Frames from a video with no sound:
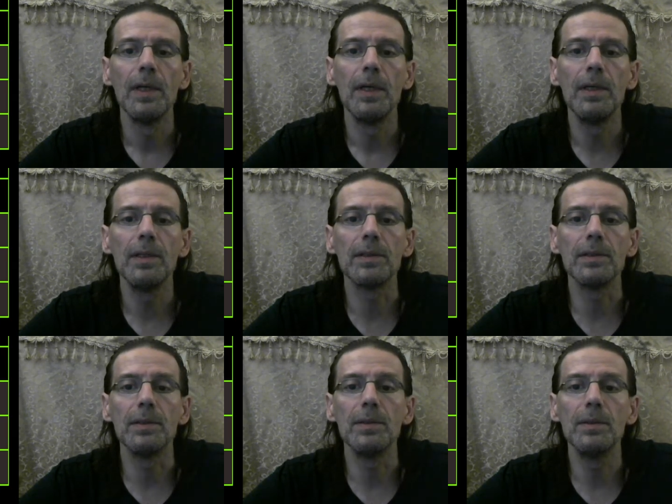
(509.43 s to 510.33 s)
Here's a
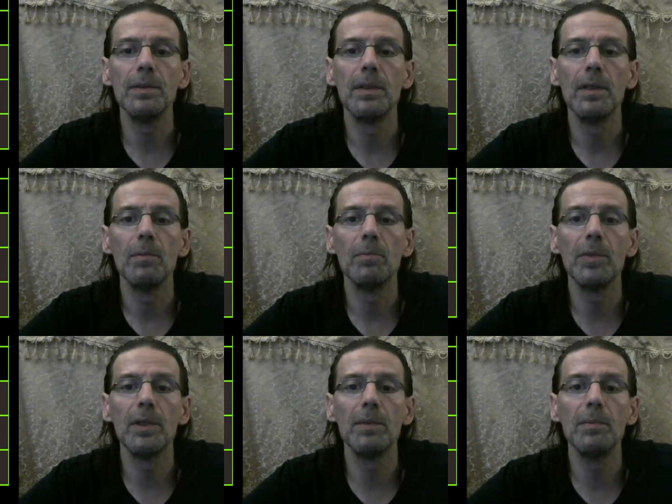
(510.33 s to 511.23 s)
2.
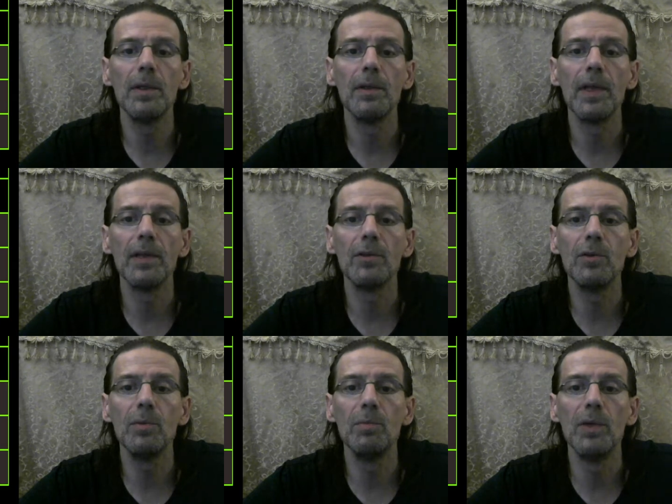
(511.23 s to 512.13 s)
Boom. That
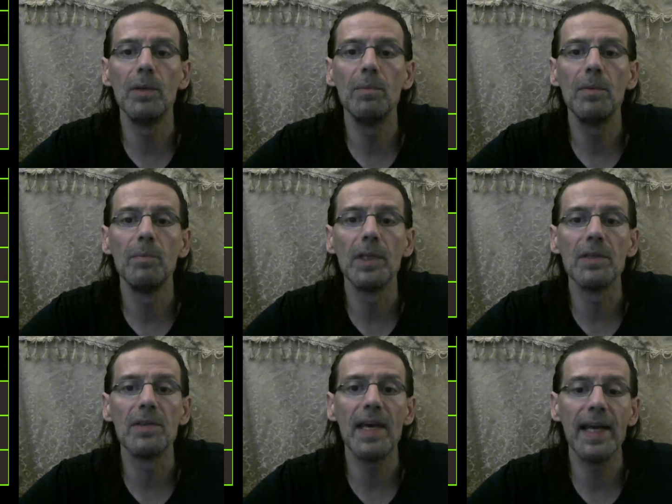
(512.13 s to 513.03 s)
2, boom,
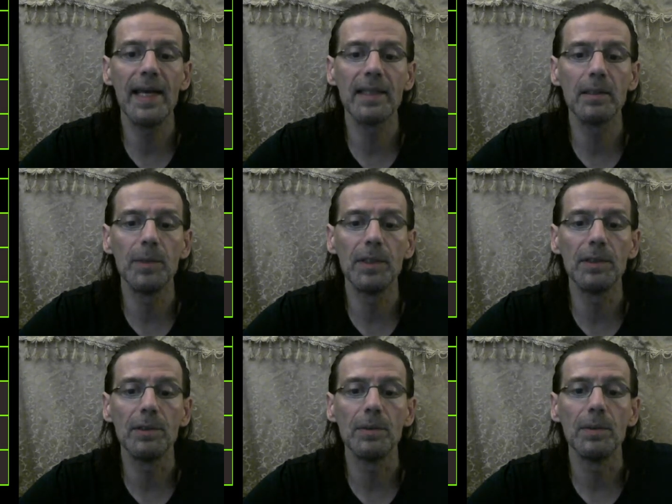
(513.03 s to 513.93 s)
means that has to be a
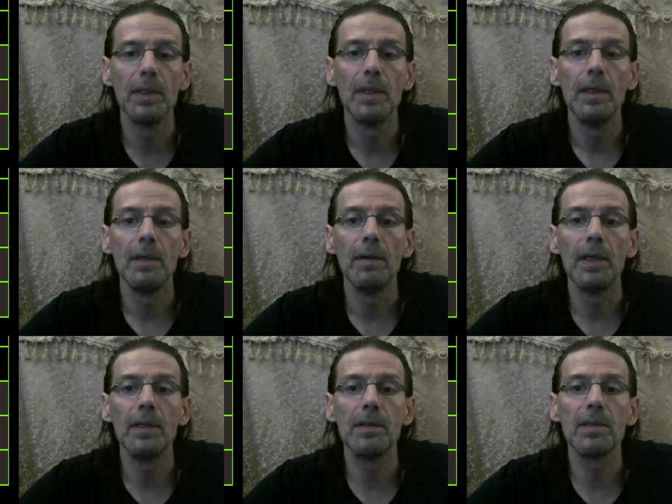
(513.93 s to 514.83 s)
2.
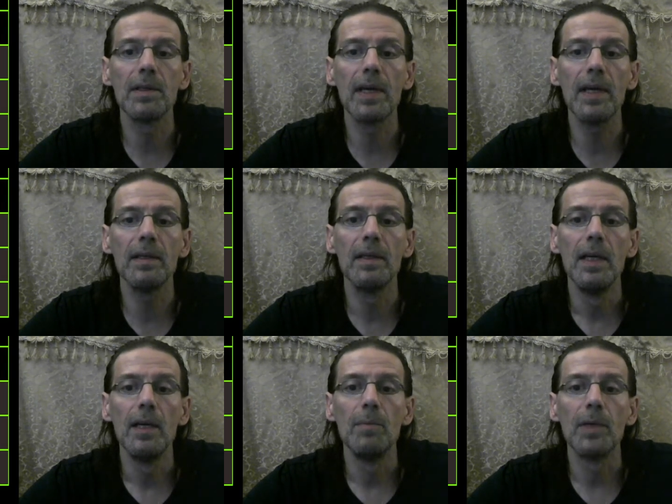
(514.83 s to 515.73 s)
Right? See that?
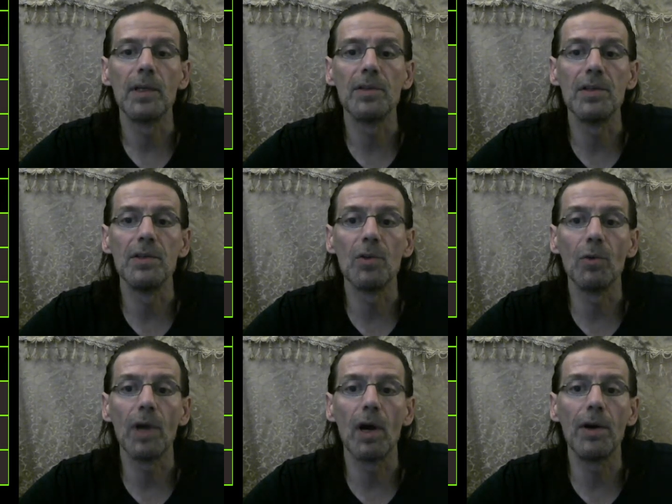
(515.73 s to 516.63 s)
Because there's
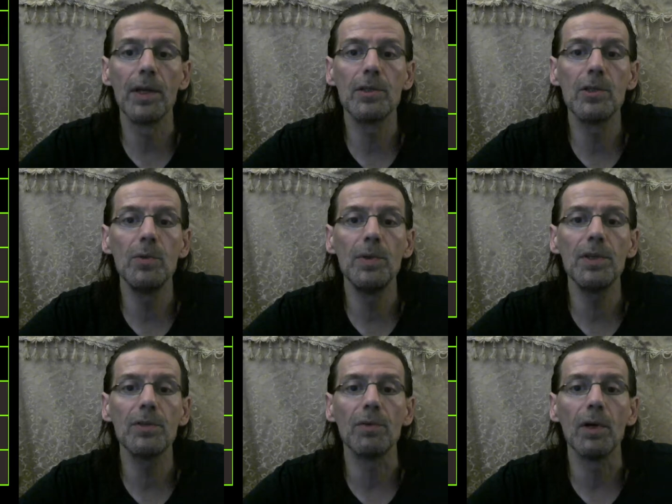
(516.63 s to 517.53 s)
already a 2 in
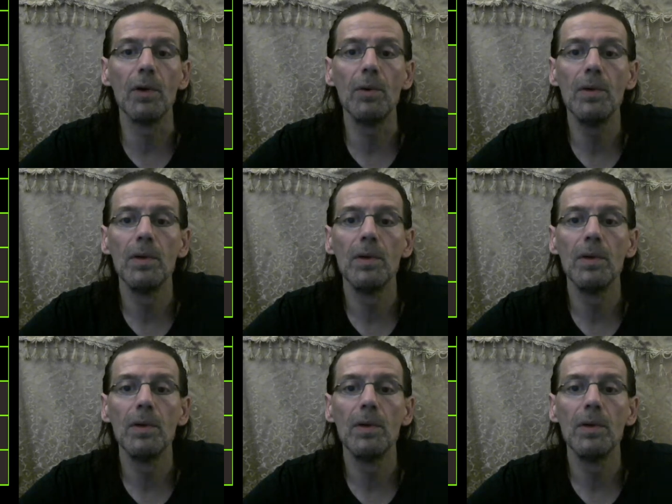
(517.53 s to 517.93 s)
this row,